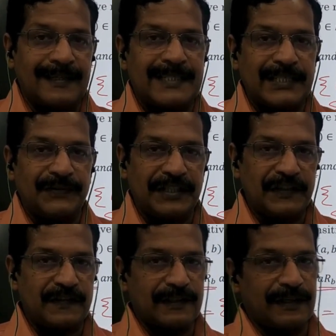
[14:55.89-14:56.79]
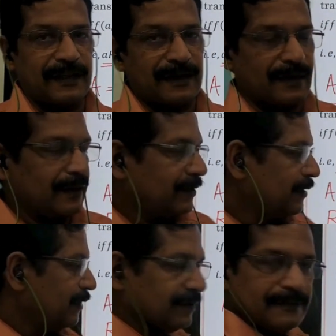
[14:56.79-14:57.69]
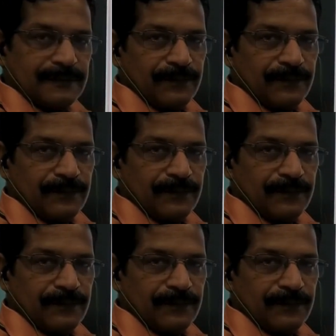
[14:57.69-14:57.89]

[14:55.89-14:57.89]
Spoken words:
transitivity is clear right here.